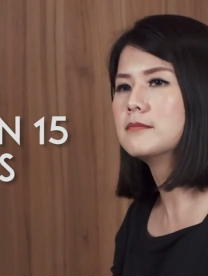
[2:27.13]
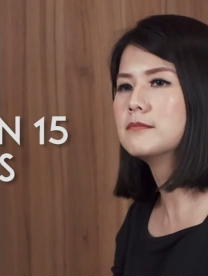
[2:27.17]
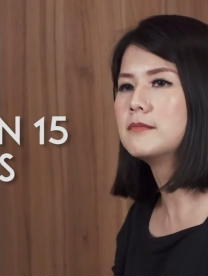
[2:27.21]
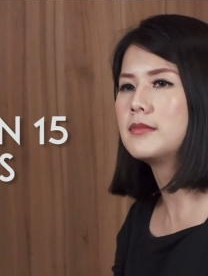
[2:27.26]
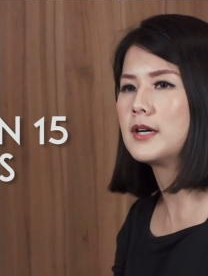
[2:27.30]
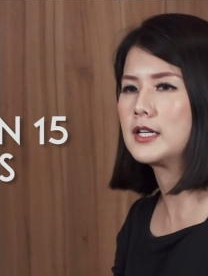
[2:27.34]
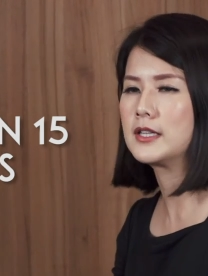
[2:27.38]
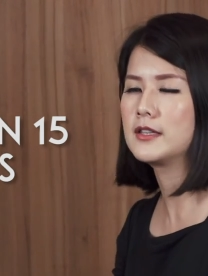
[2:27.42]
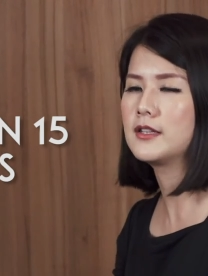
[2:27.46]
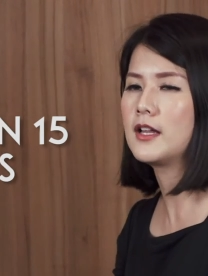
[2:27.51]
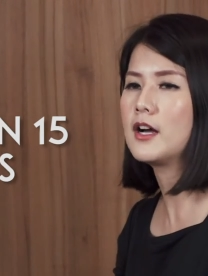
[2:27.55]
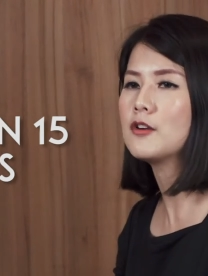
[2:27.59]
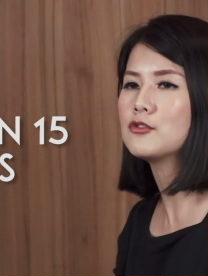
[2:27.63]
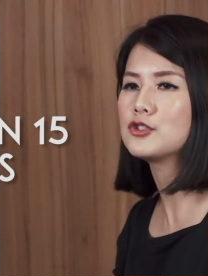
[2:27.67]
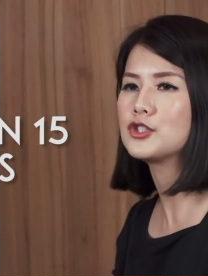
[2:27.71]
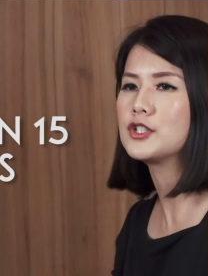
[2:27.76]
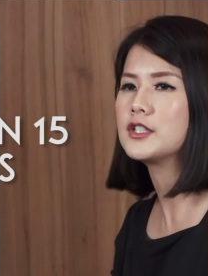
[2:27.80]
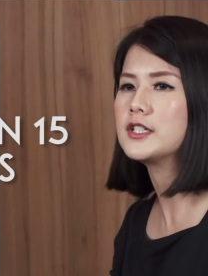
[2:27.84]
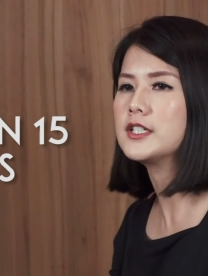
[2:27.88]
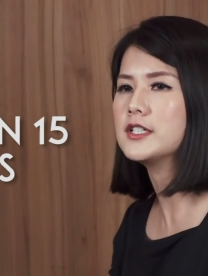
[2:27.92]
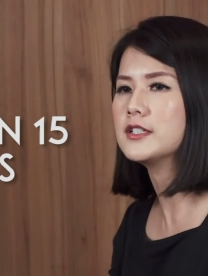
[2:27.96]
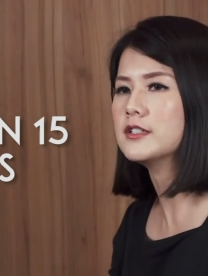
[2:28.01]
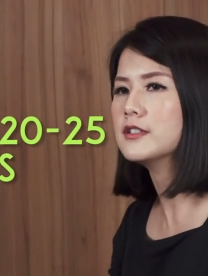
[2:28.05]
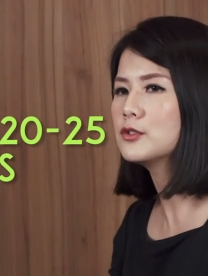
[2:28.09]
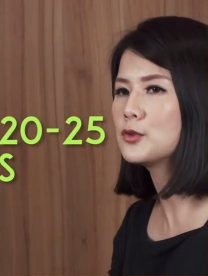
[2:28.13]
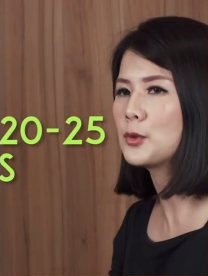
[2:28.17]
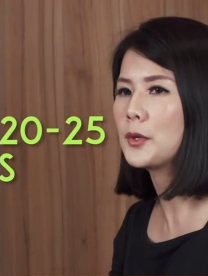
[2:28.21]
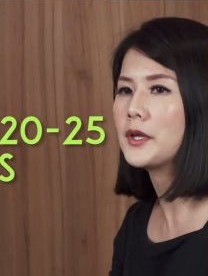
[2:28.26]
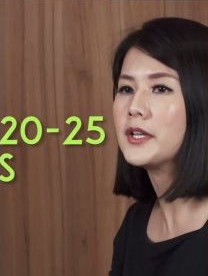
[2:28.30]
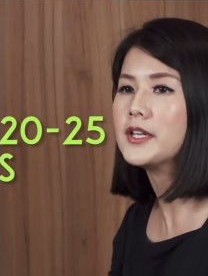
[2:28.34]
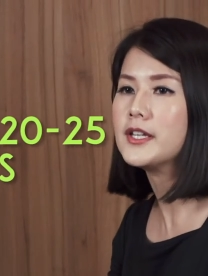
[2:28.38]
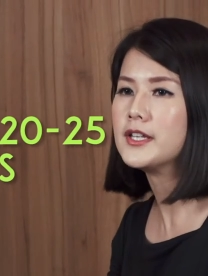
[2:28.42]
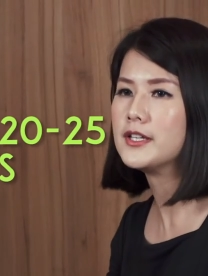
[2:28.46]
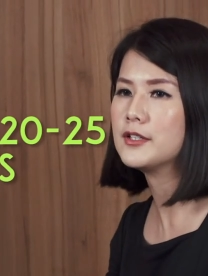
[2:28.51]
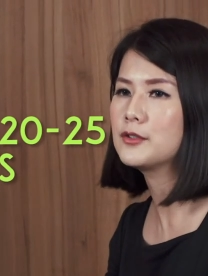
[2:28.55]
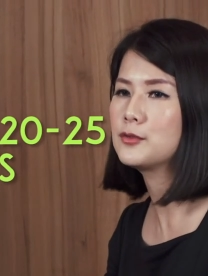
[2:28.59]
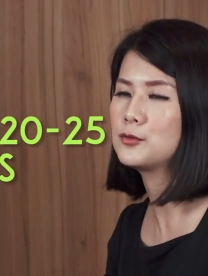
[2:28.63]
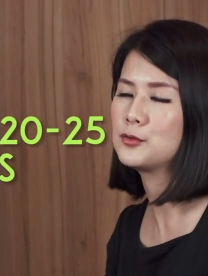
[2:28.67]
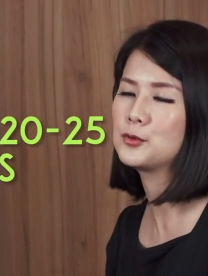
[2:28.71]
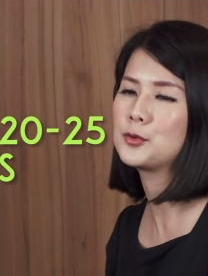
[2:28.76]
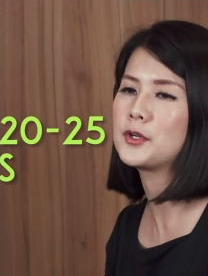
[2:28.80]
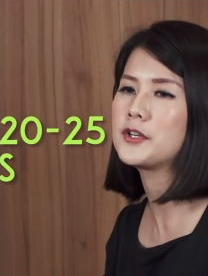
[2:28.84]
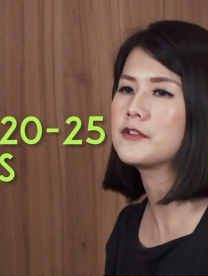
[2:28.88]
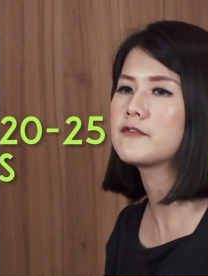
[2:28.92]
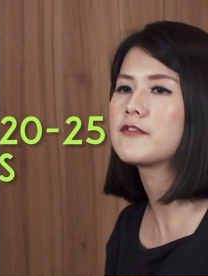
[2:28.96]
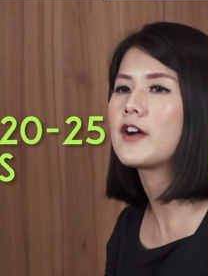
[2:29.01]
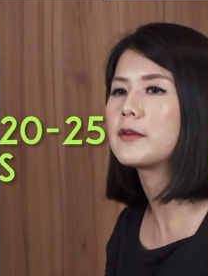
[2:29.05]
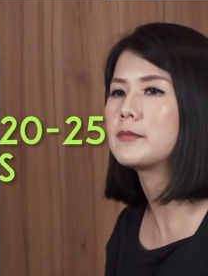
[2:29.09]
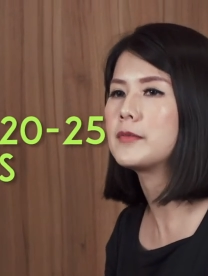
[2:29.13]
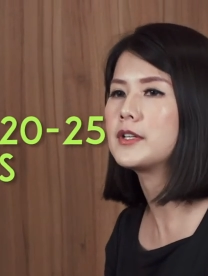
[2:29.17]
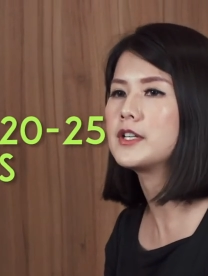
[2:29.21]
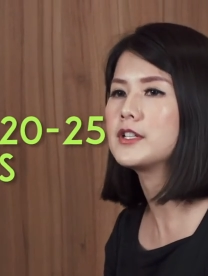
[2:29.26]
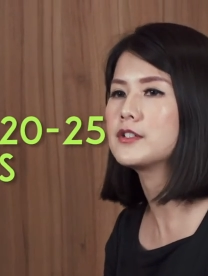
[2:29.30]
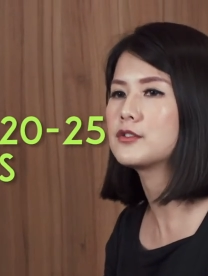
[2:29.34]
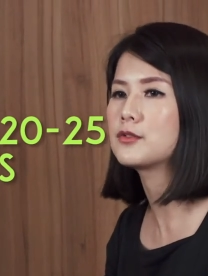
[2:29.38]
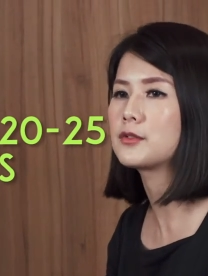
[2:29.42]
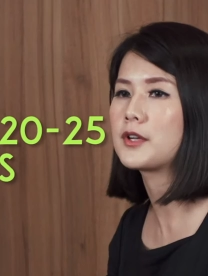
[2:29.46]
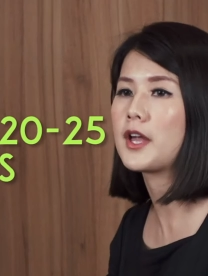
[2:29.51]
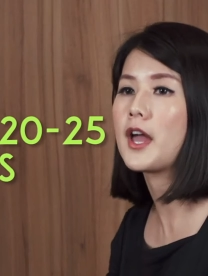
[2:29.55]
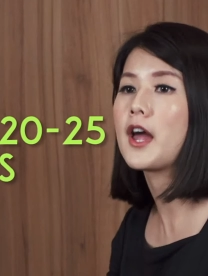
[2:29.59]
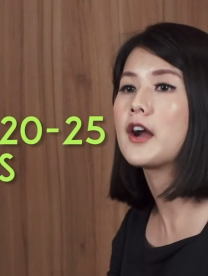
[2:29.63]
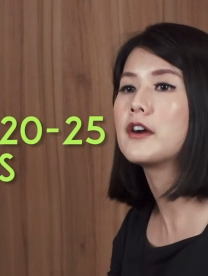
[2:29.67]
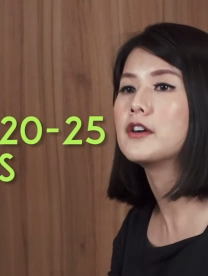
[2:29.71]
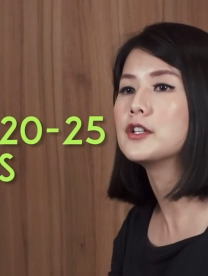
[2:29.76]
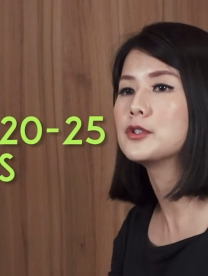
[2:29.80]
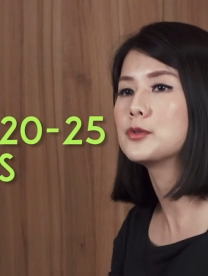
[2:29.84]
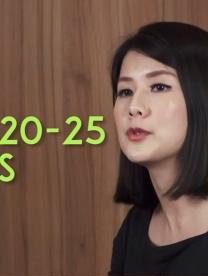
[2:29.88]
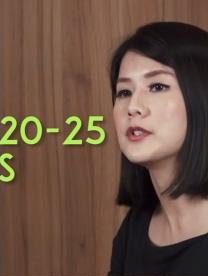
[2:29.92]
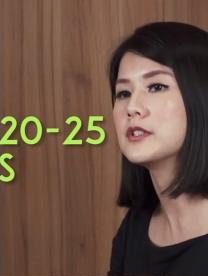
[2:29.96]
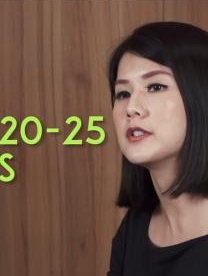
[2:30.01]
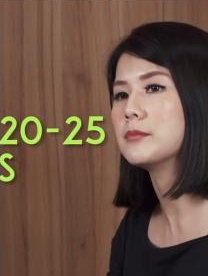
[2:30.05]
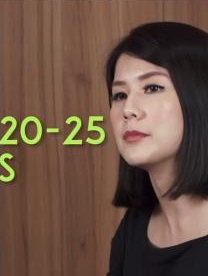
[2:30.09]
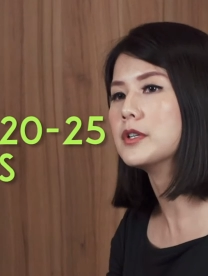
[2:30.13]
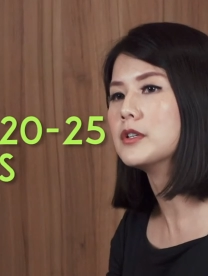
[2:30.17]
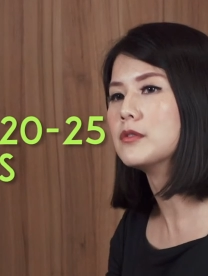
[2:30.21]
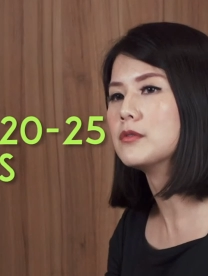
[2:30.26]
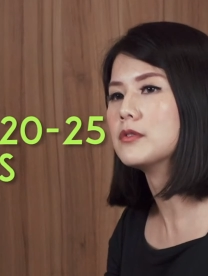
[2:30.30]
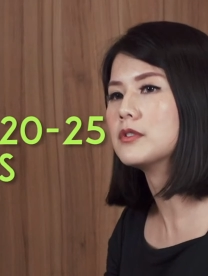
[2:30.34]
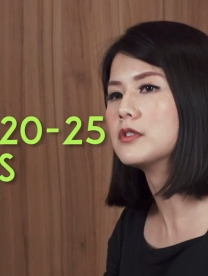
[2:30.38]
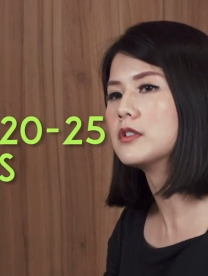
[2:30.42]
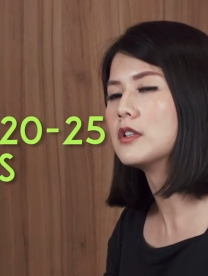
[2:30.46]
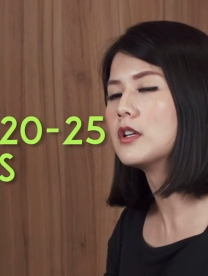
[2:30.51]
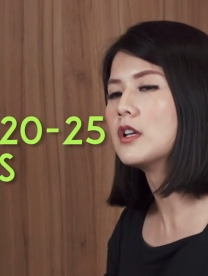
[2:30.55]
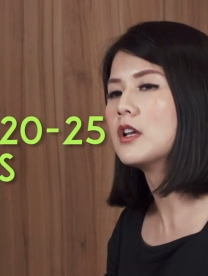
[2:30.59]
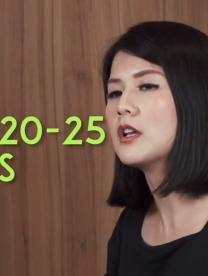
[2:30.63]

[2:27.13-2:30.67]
but now she needs 20 to 25 minutes to get 120 mils.